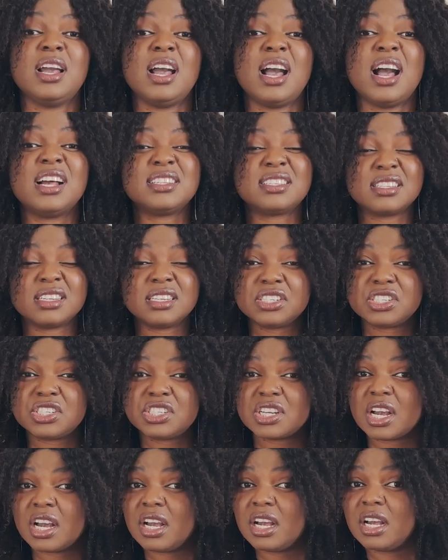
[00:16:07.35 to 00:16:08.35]

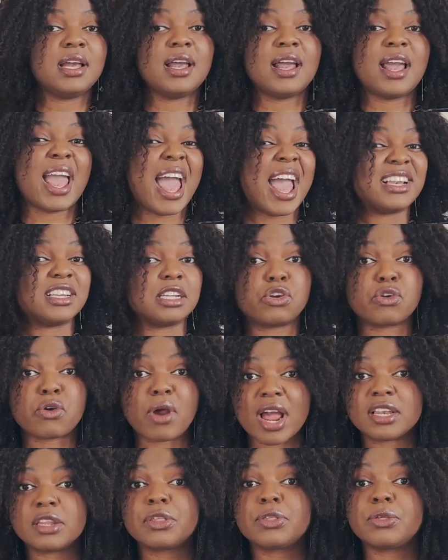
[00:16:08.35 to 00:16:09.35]
Accenture, and
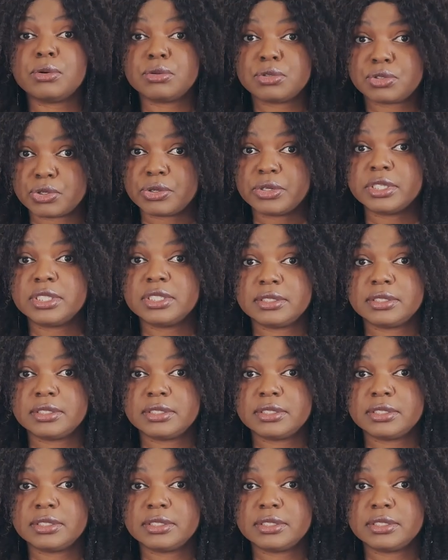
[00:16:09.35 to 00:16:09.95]
Grant Thornton.